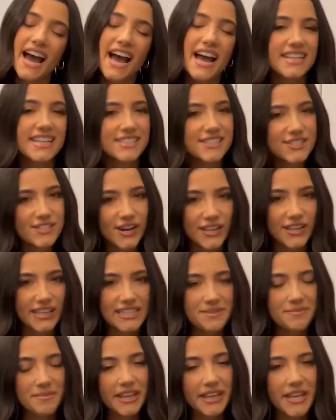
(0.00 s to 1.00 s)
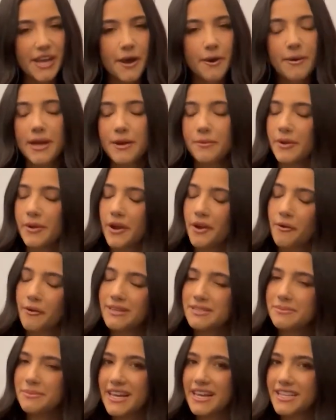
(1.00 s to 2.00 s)
credit to the original creators of
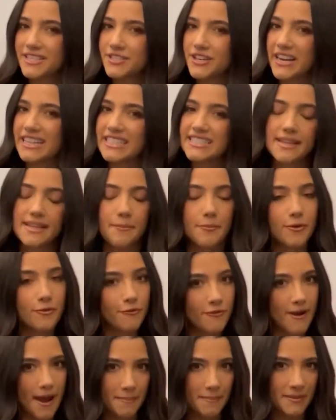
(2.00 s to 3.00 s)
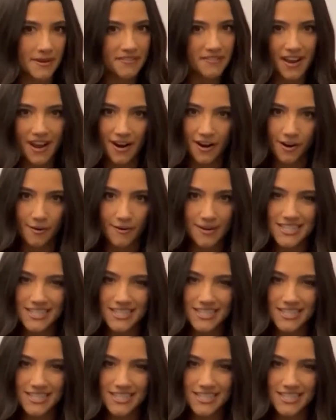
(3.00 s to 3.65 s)
her dance videos on TikTok.